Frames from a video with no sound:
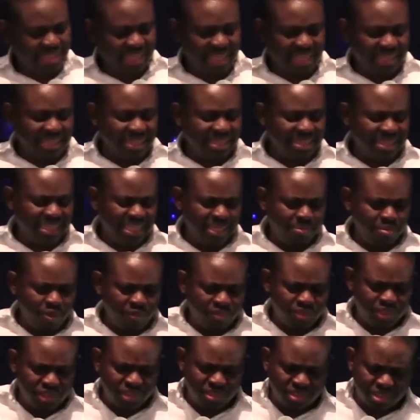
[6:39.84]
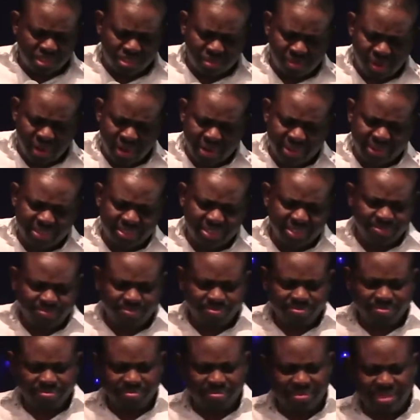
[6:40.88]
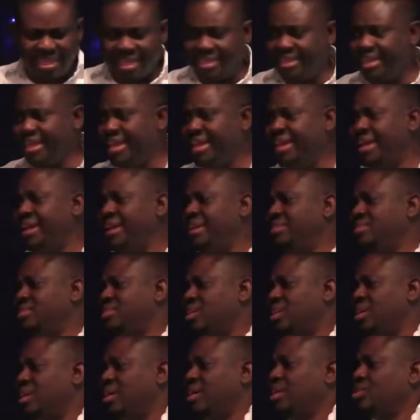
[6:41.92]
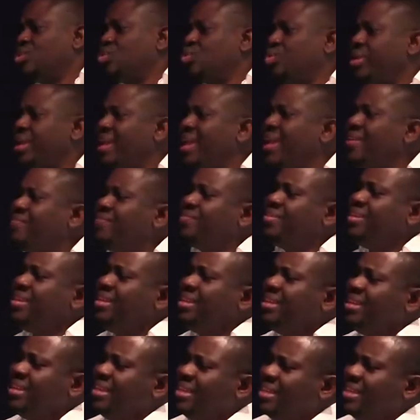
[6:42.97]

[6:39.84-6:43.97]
In the name of Jesus Christ. An end to every